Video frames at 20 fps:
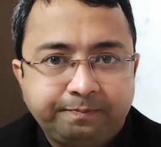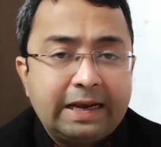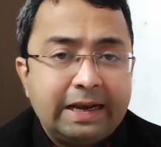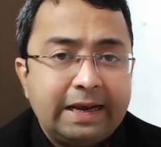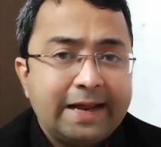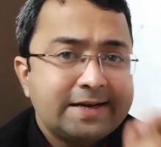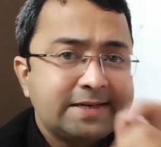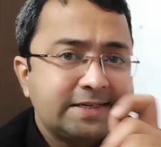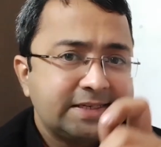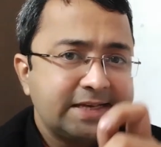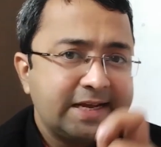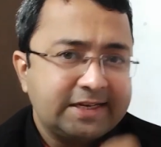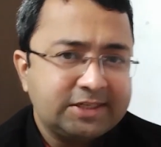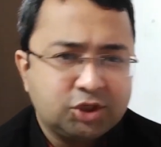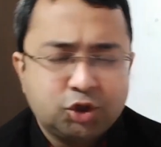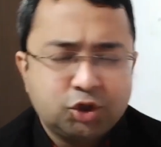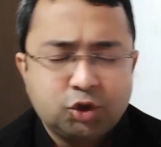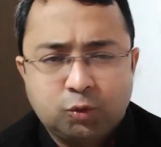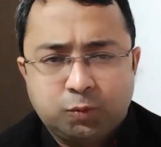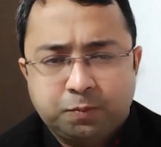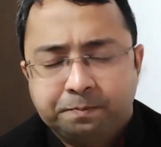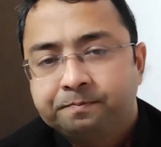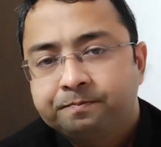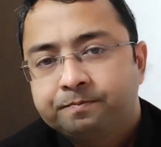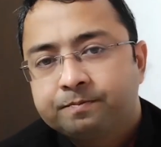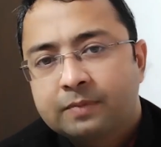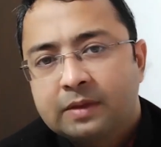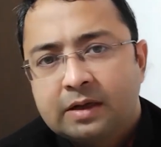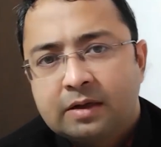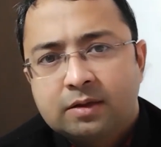Let's
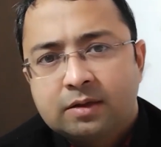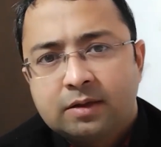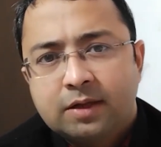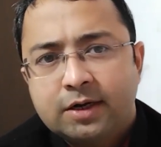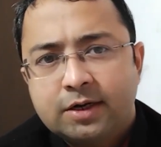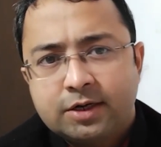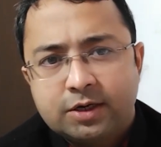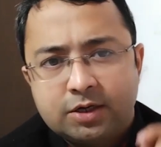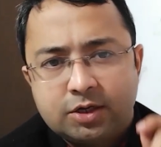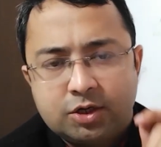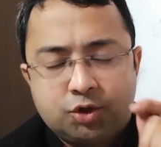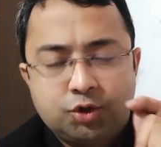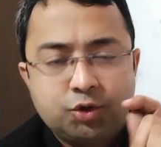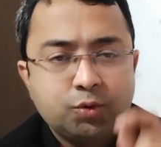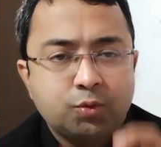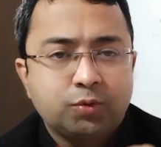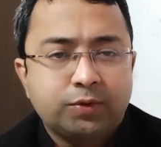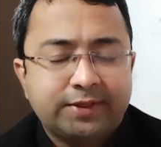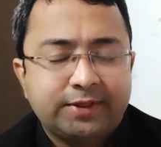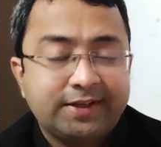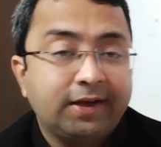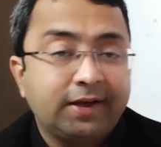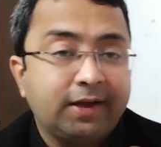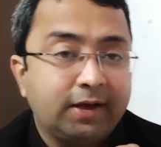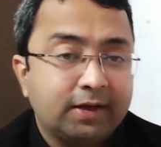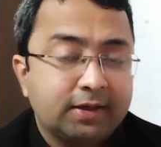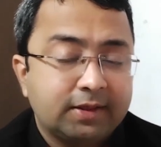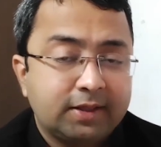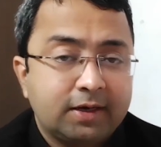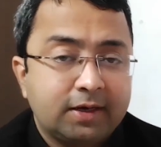assume that you
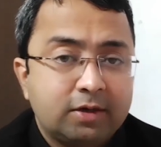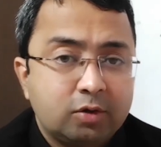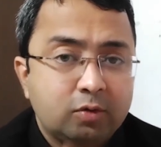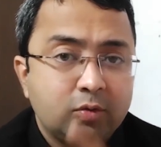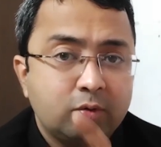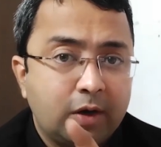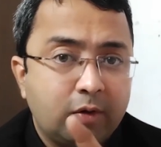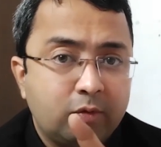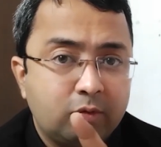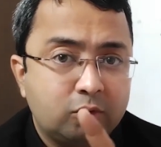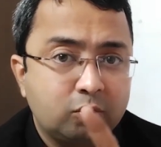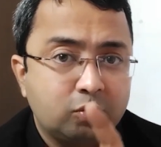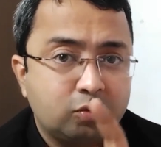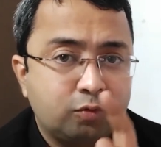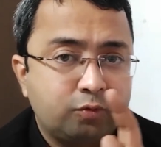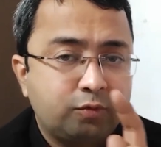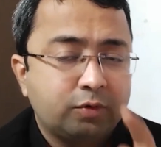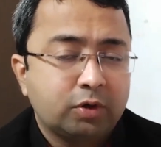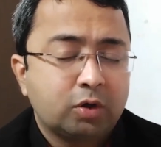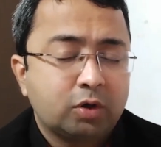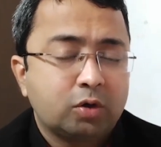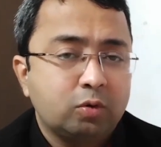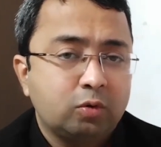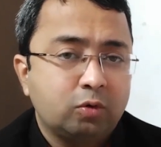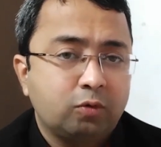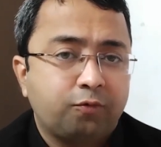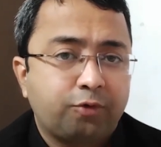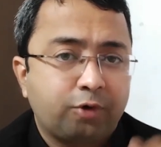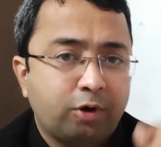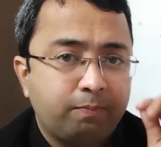think that you have to
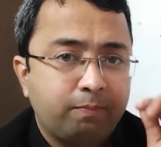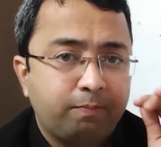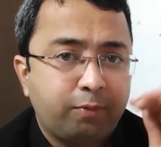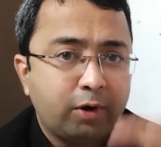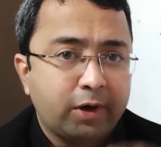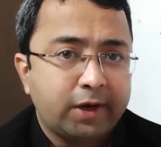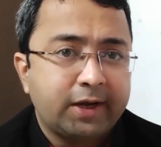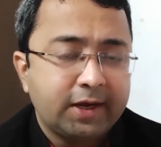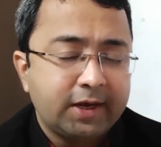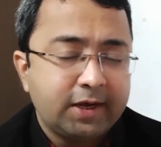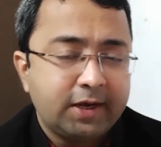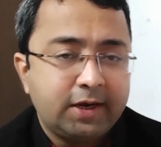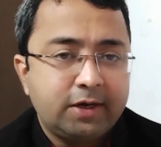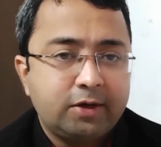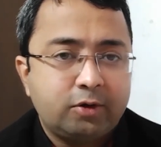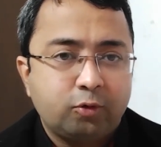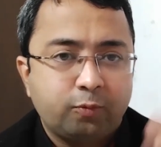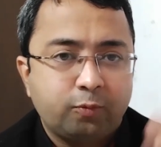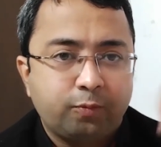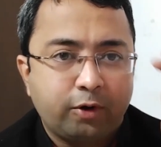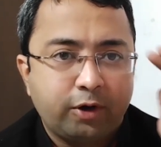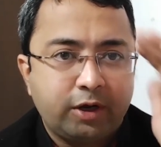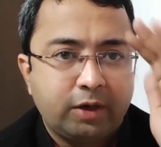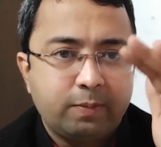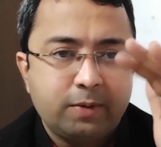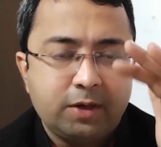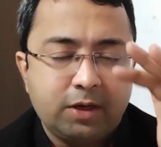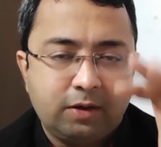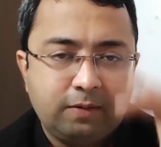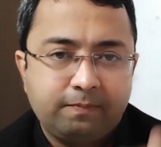go from point A to
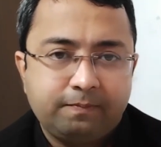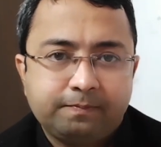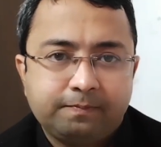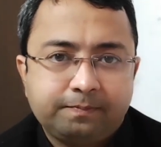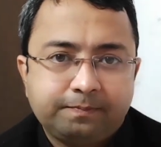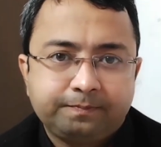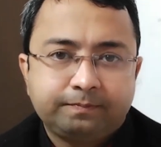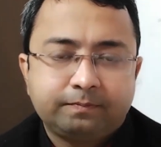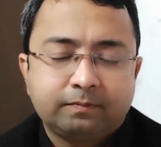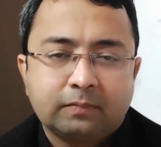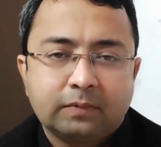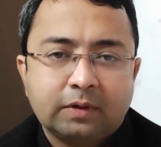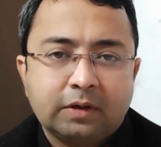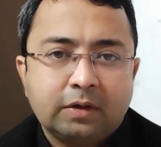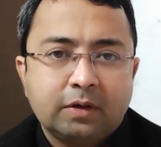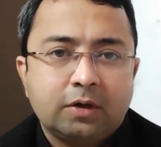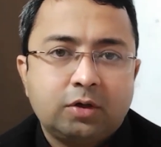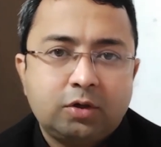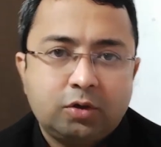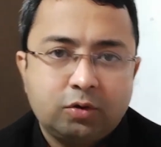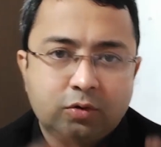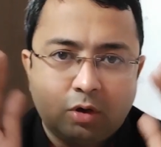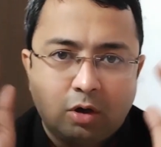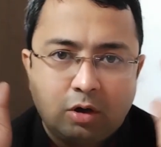point B. You